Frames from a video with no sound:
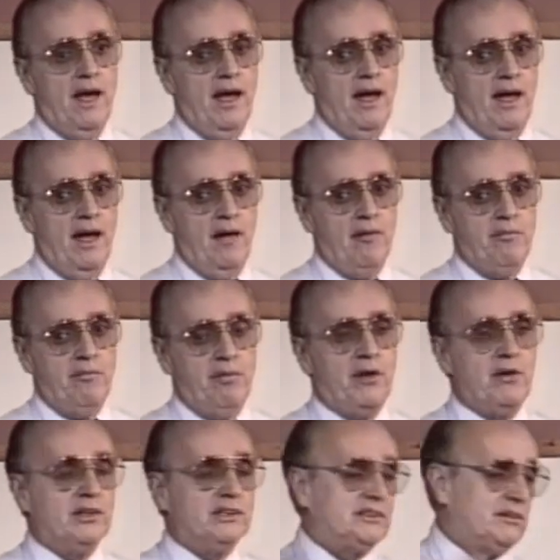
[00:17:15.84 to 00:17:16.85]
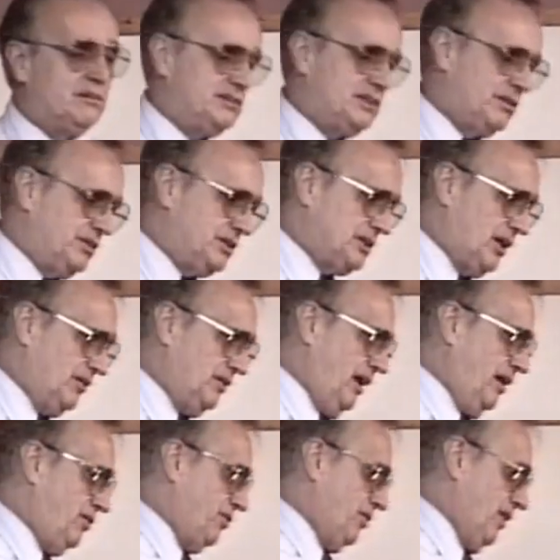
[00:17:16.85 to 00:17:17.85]
uh, because there, there is no
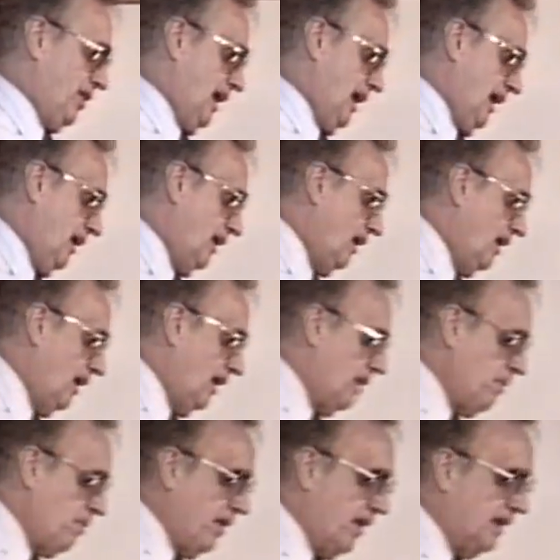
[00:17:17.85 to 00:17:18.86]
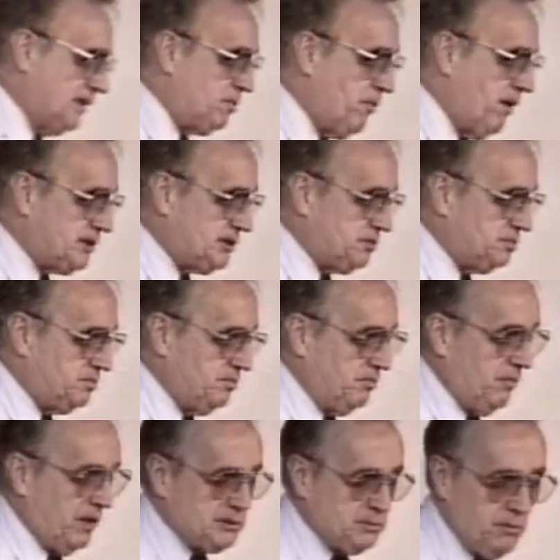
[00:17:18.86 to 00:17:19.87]
need for that. It's much,
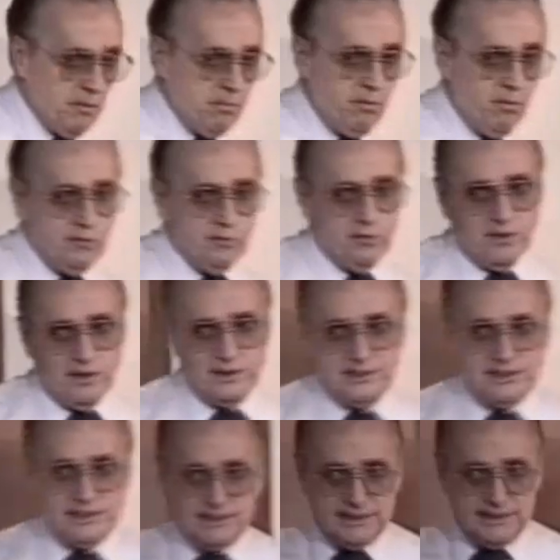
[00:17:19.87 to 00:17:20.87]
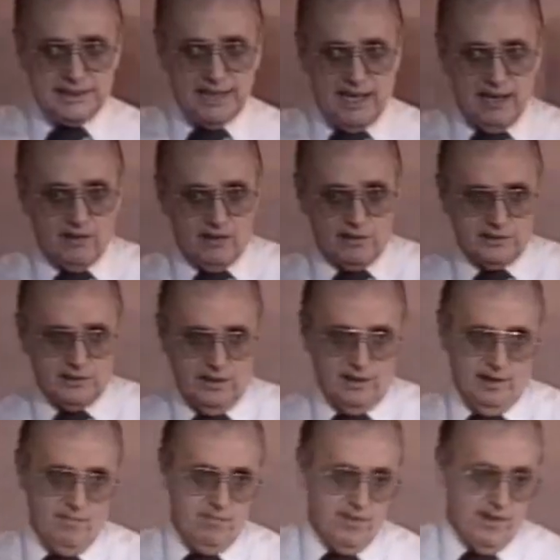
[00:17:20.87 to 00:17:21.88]
much more prudent for us just to take our
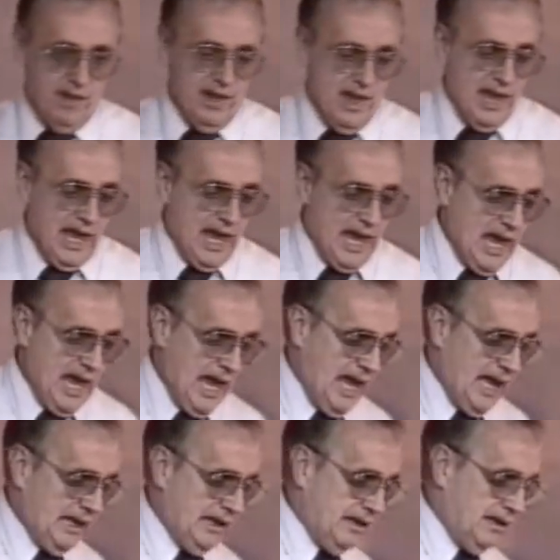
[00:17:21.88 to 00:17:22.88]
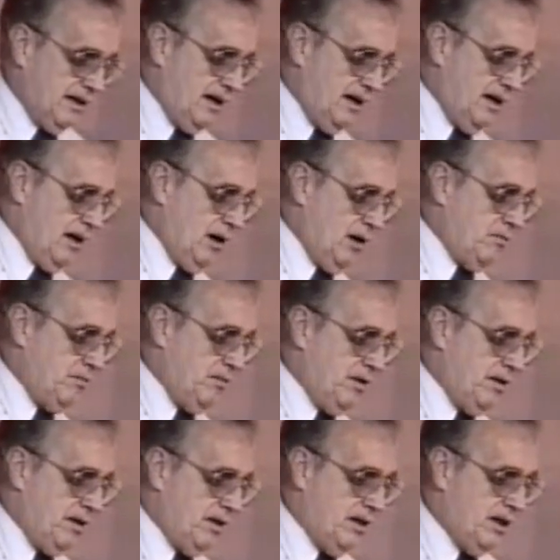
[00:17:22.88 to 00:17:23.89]
time and um,
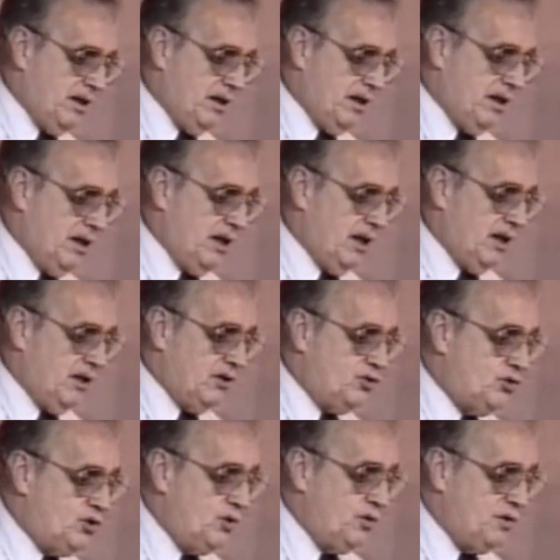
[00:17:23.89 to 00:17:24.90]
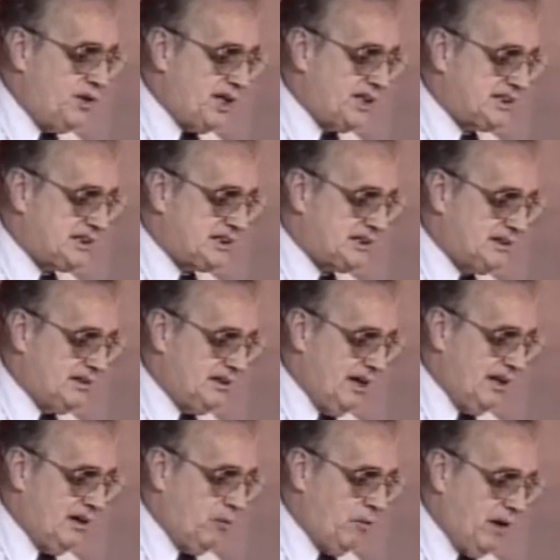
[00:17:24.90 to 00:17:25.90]
do this
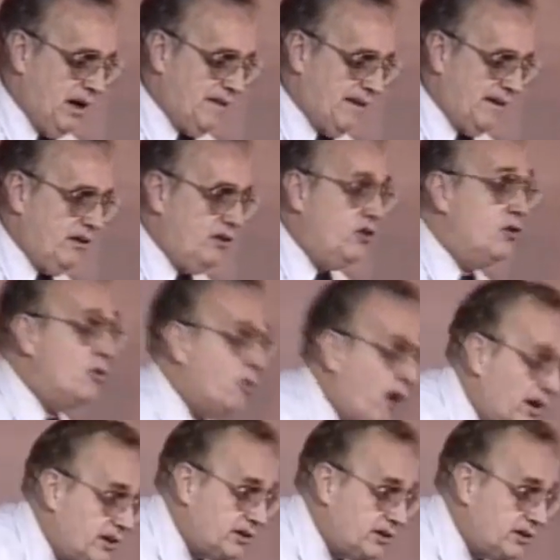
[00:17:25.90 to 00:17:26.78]
in a way that you